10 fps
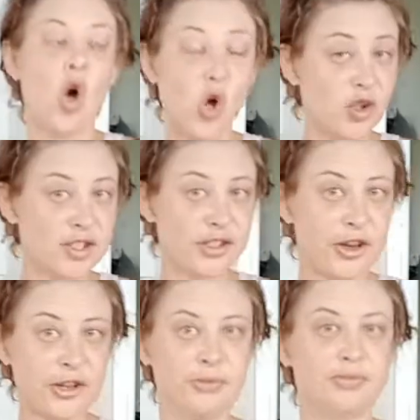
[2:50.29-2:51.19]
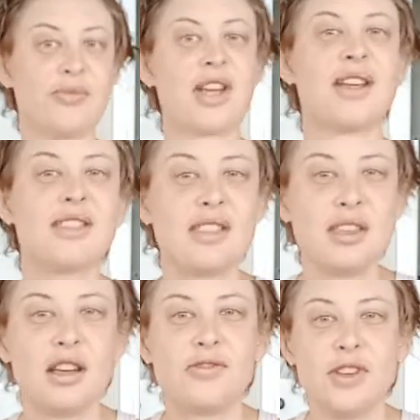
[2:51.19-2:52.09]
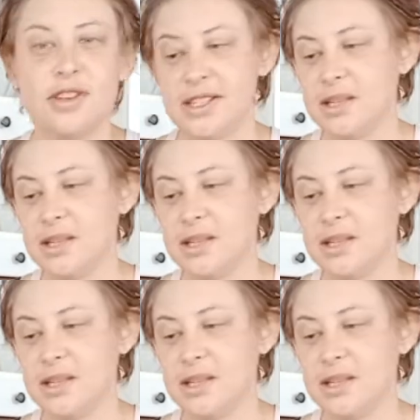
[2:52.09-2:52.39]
Also, another thing I've noticed